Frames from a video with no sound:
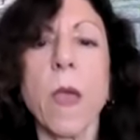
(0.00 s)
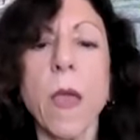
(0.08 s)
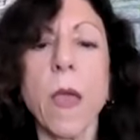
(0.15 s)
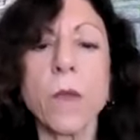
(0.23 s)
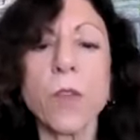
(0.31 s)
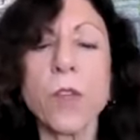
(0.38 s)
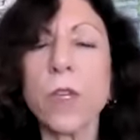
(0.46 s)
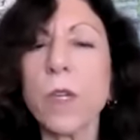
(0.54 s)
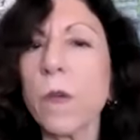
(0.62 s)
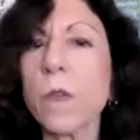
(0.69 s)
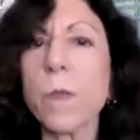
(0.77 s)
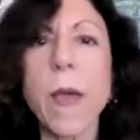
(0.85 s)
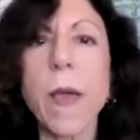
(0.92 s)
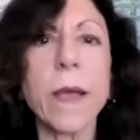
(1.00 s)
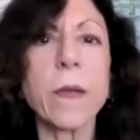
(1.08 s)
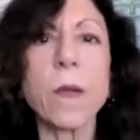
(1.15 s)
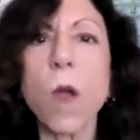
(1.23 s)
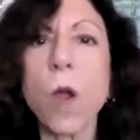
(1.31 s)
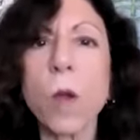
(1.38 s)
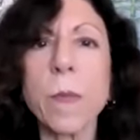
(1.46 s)
and she goes back into
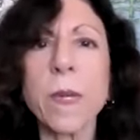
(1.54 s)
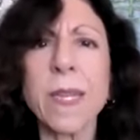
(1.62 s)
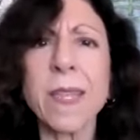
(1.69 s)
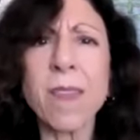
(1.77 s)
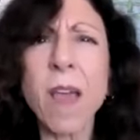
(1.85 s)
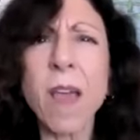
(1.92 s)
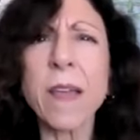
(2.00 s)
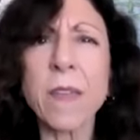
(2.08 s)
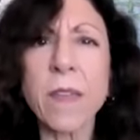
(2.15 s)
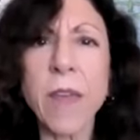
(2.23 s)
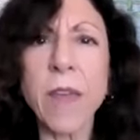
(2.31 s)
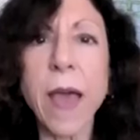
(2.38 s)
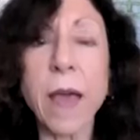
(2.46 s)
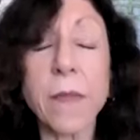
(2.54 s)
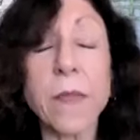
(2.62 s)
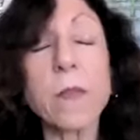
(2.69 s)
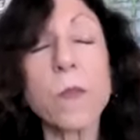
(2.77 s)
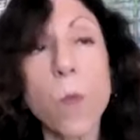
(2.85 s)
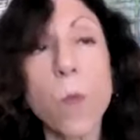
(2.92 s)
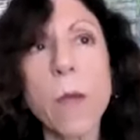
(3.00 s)
harmony like that.
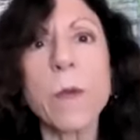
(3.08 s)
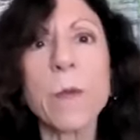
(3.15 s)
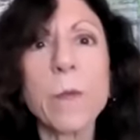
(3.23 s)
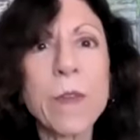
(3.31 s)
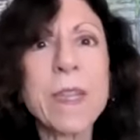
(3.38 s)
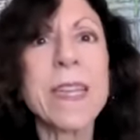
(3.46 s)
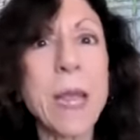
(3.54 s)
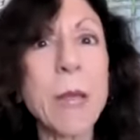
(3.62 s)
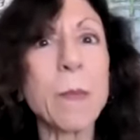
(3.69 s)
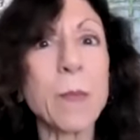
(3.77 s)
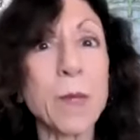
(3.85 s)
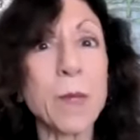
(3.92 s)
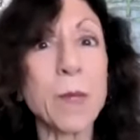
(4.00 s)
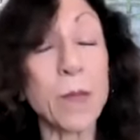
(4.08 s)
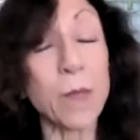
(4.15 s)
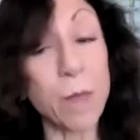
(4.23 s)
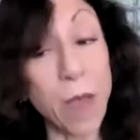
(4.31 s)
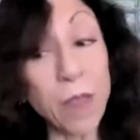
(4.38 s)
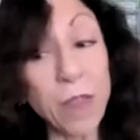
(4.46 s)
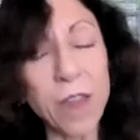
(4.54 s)
That's why we renamed the
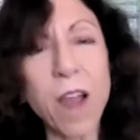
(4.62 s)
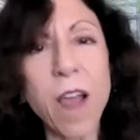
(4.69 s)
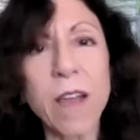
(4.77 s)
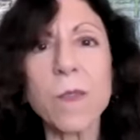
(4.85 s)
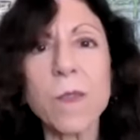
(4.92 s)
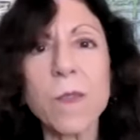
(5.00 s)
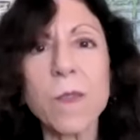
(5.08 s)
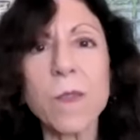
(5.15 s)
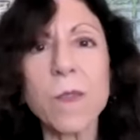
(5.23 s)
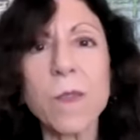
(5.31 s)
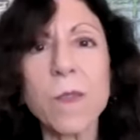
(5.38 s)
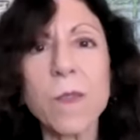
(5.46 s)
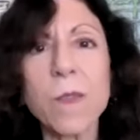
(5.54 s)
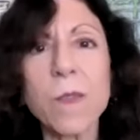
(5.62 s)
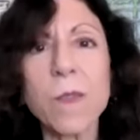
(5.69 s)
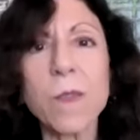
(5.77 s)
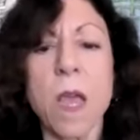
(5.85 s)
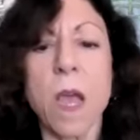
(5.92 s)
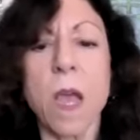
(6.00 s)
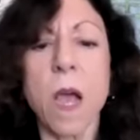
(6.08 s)
method HighSpeed Healing.
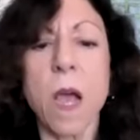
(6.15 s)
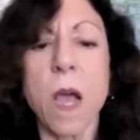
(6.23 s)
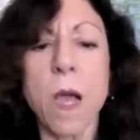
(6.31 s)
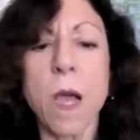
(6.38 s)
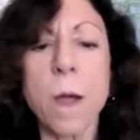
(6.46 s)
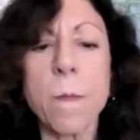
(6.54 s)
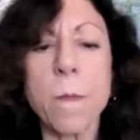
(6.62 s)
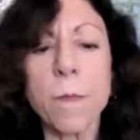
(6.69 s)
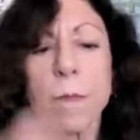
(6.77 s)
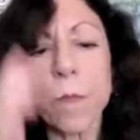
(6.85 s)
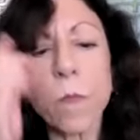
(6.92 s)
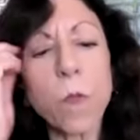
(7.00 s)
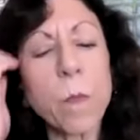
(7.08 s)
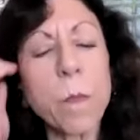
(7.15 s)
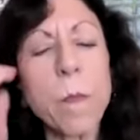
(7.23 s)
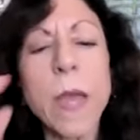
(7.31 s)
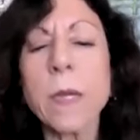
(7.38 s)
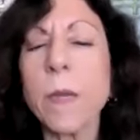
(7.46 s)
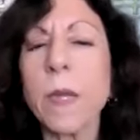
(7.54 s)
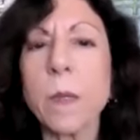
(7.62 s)

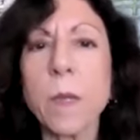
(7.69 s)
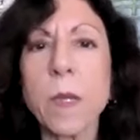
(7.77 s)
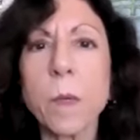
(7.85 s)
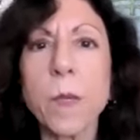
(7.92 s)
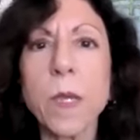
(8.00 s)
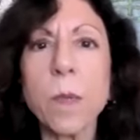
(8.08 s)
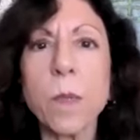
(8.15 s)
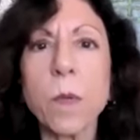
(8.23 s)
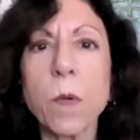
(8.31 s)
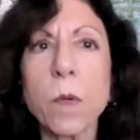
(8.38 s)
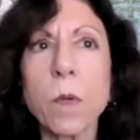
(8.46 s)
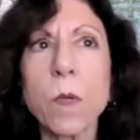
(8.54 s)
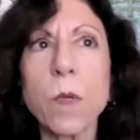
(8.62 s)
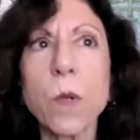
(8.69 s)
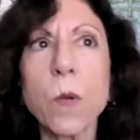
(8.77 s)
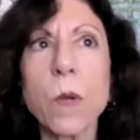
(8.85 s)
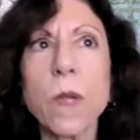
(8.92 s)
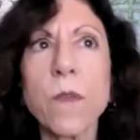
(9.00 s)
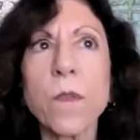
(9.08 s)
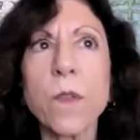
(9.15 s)
Many, many, many people,
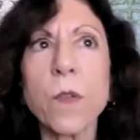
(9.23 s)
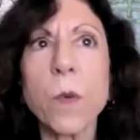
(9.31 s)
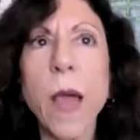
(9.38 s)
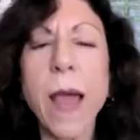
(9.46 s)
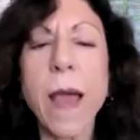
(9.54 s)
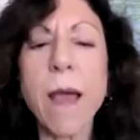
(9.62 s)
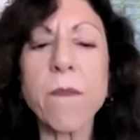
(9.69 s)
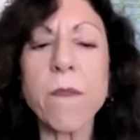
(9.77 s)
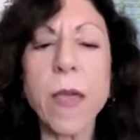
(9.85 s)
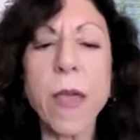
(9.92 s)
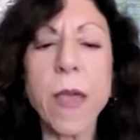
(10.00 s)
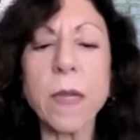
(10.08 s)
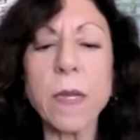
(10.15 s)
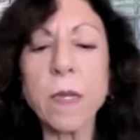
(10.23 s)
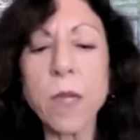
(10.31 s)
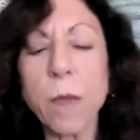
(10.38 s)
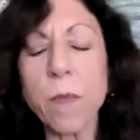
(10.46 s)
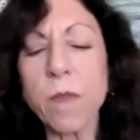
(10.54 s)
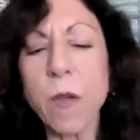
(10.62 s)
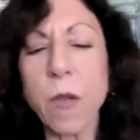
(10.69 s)
if you have any
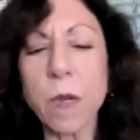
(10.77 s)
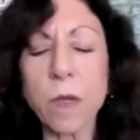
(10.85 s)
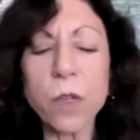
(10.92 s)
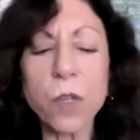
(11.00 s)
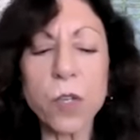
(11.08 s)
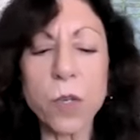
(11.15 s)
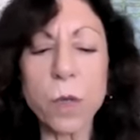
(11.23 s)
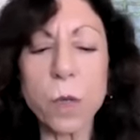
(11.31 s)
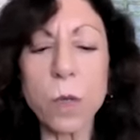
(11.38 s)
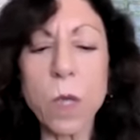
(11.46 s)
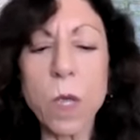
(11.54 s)
type of gut issue,